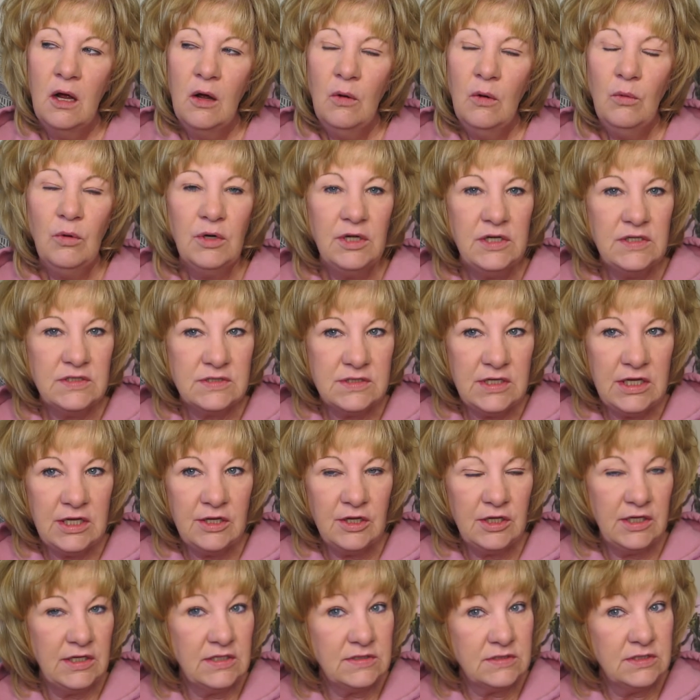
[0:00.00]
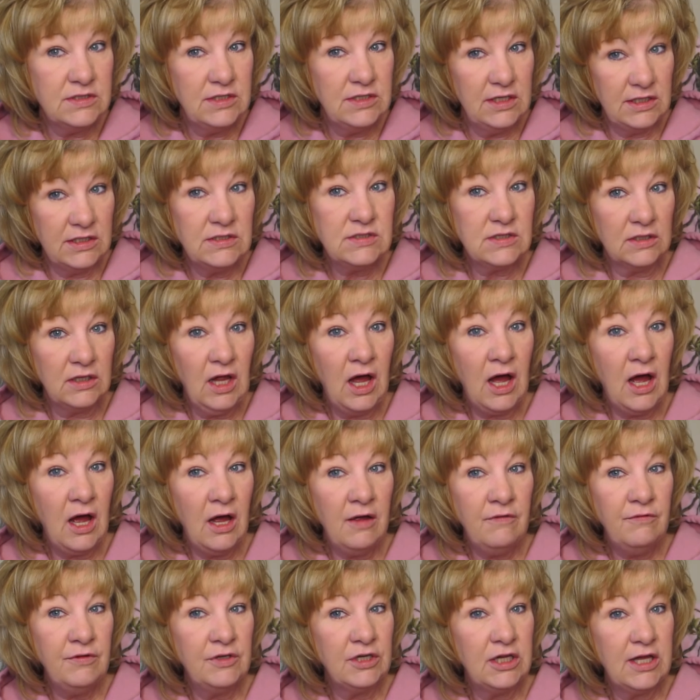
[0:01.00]
Well, he's
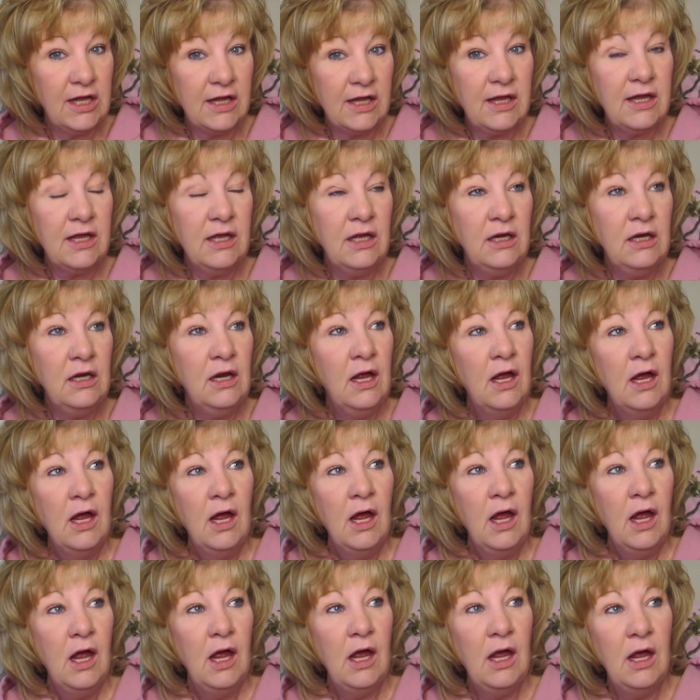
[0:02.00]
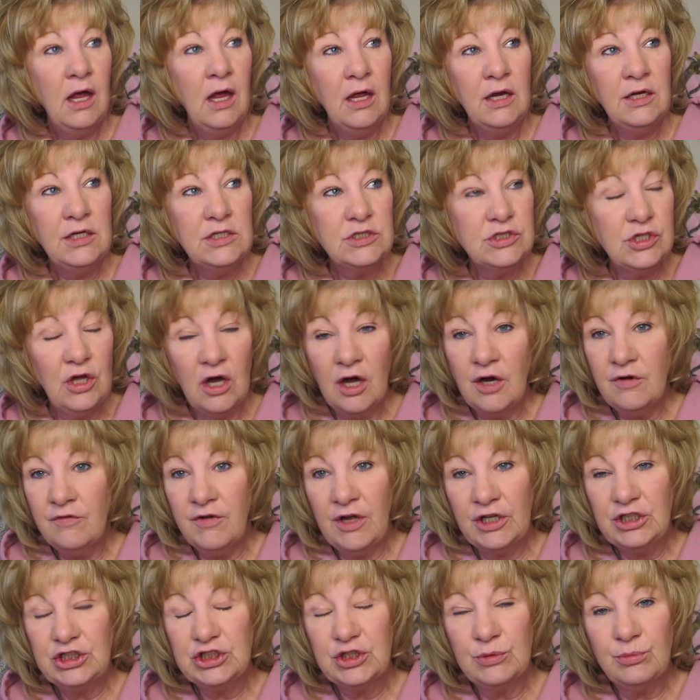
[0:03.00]
alive and kicking, and he's not a
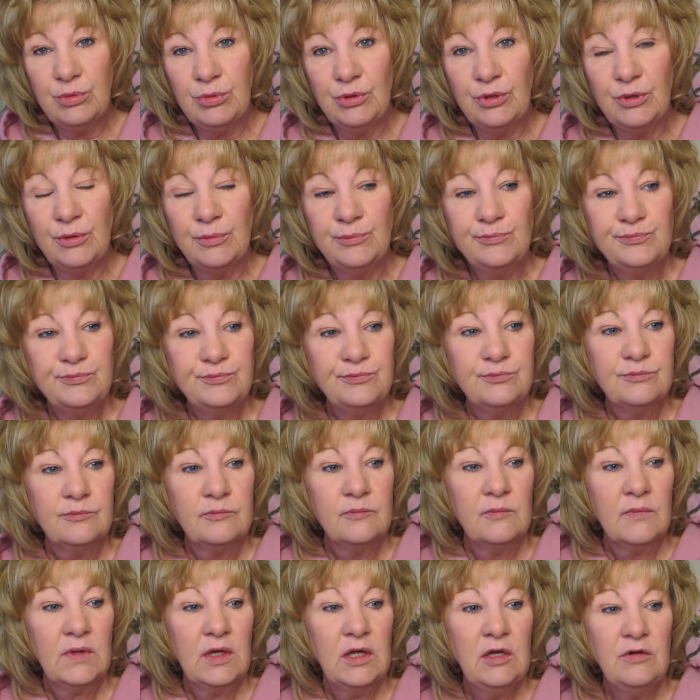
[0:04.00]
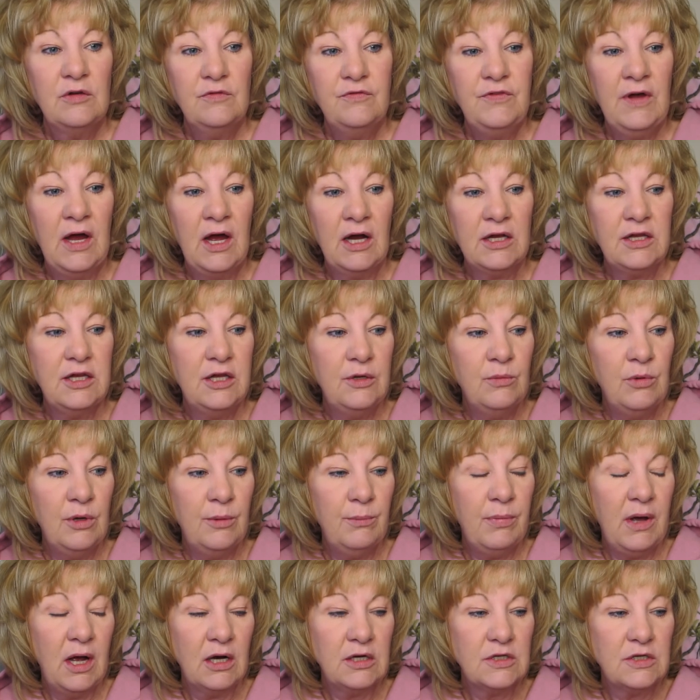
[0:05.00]
vegetable. In fact, he
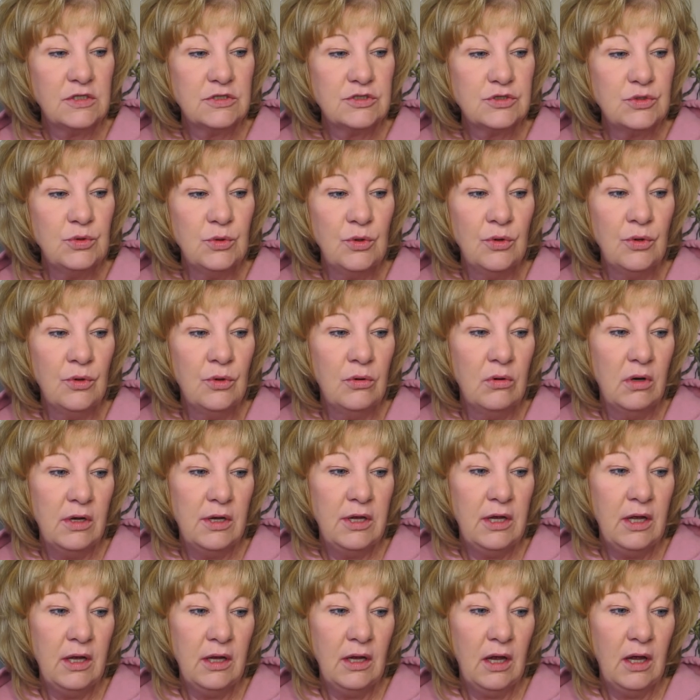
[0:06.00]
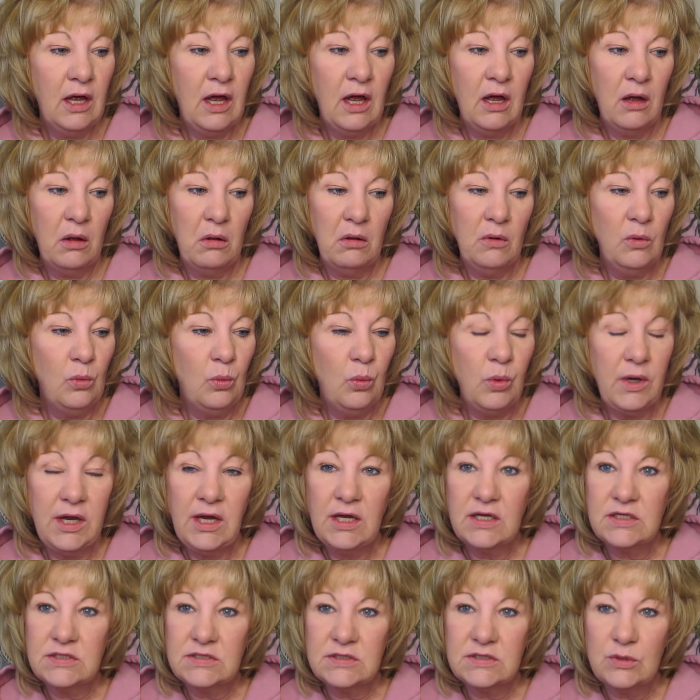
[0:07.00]
went back to school. He had
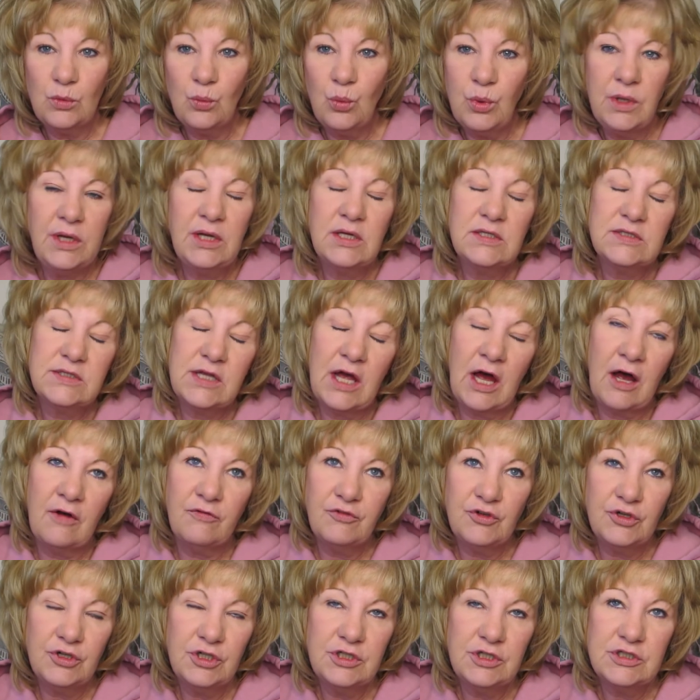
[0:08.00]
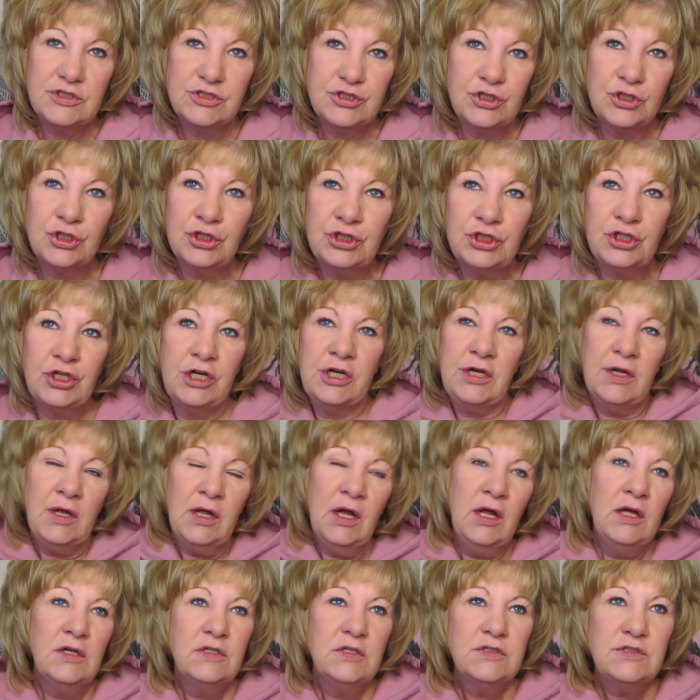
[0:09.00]
weeks after his surgery.
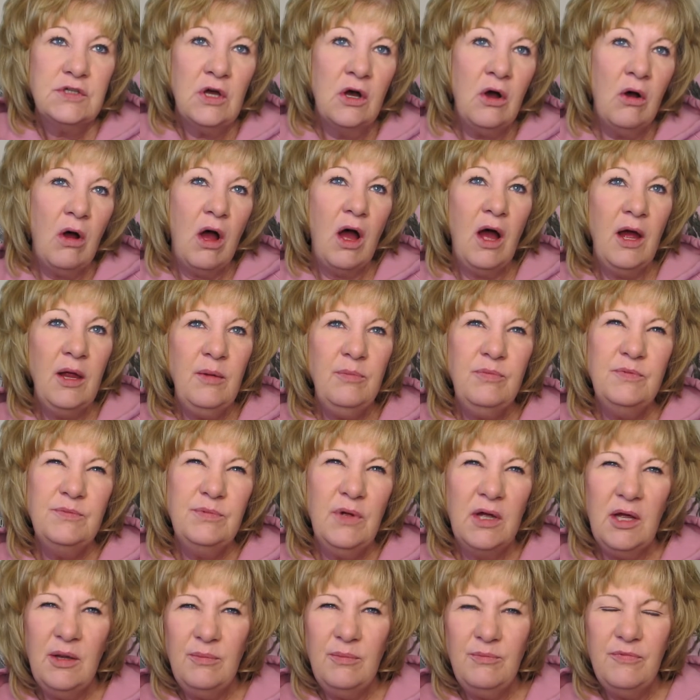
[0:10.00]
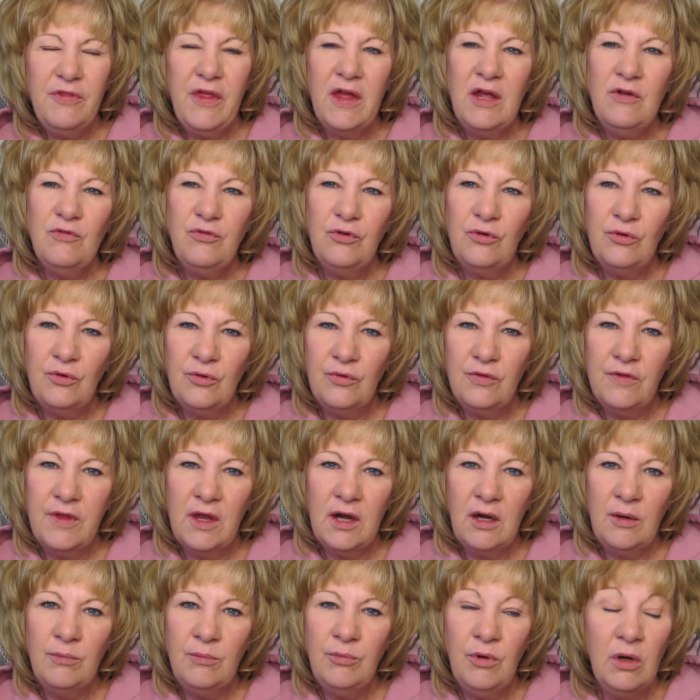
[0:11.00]
So I'm thankful
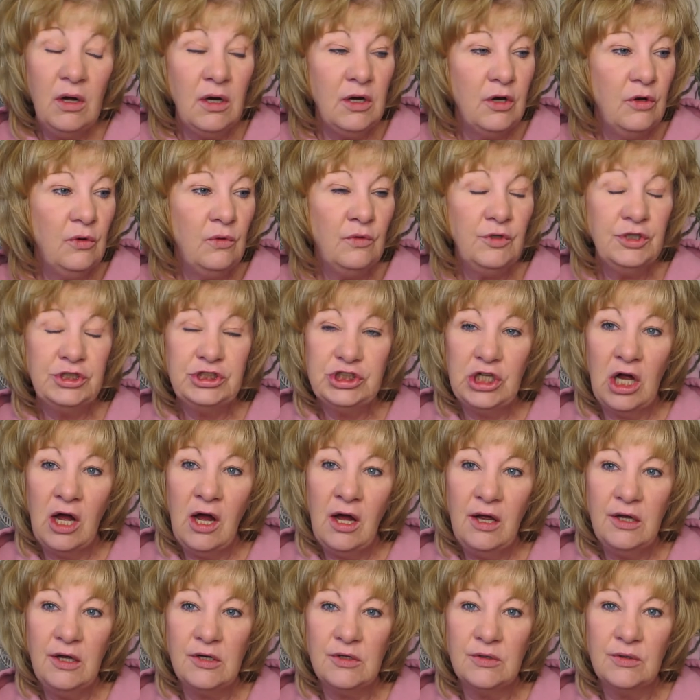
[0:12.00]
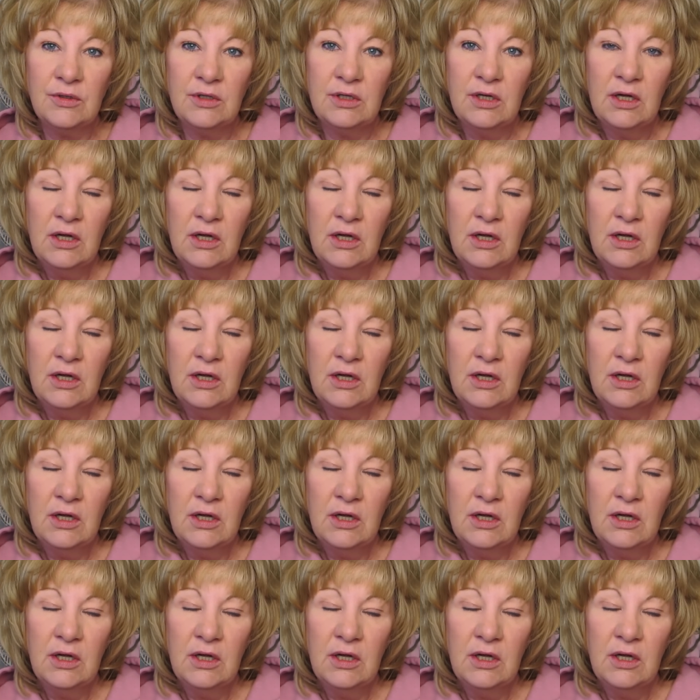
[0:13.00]
that I'm not an only child.